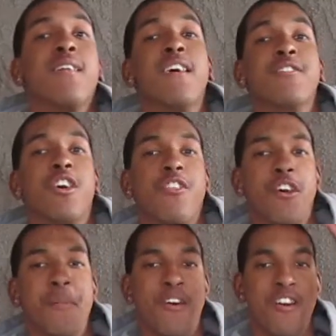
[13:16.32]
Love y'all with
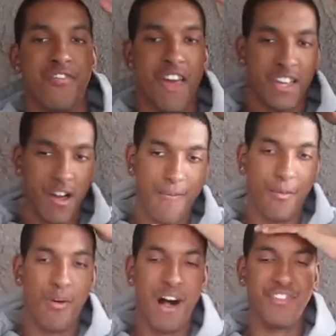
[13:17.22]
all my heart. Thank y'all
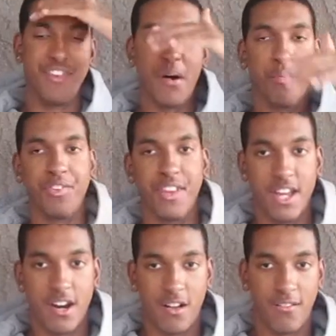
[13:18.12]
for watching. I will see
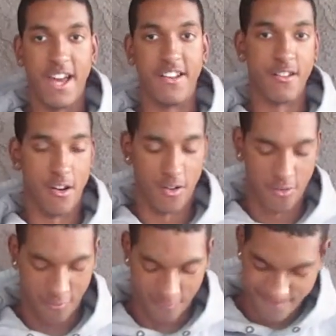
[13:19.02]
y'all later on.